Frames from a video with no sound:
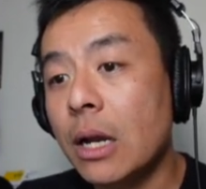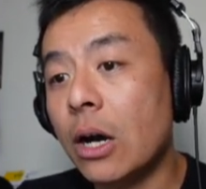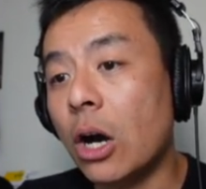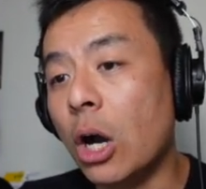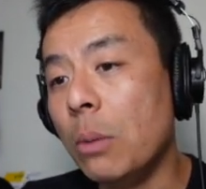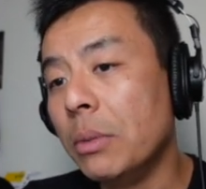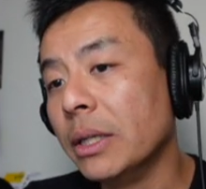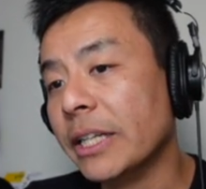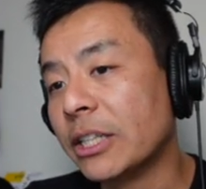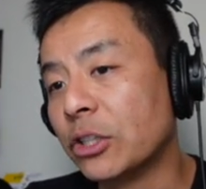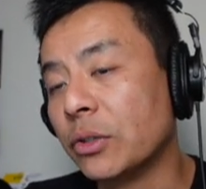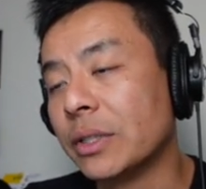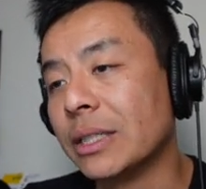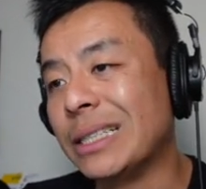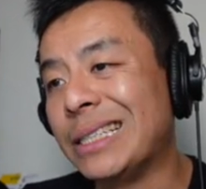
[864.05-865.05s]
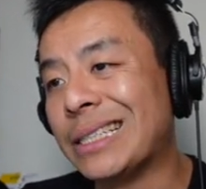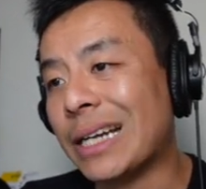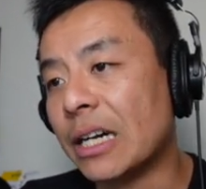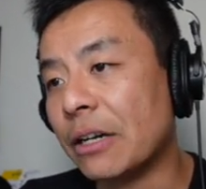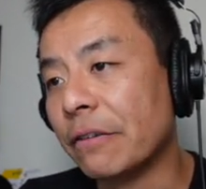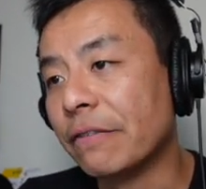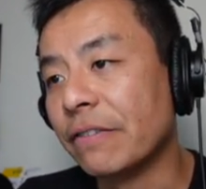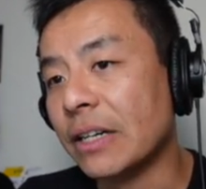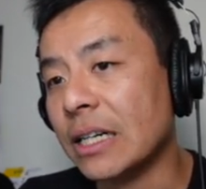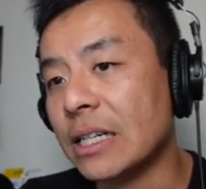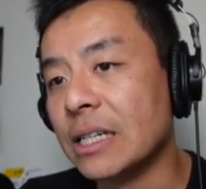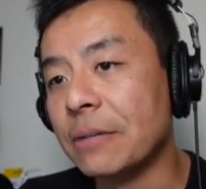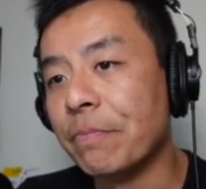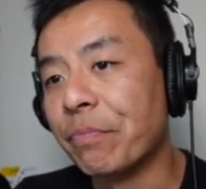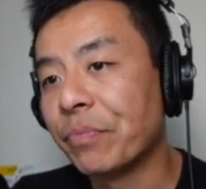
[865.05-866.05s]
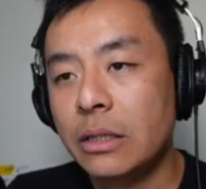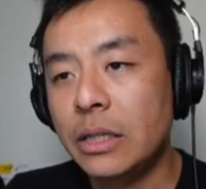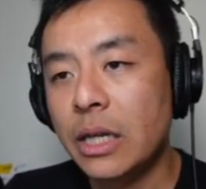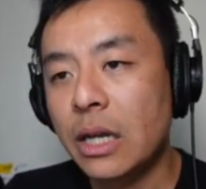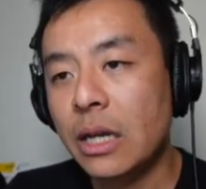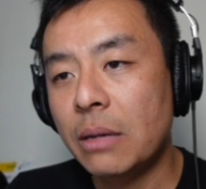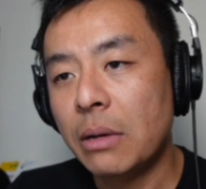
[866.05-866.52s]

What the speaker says: Home electricity tariff, yeah,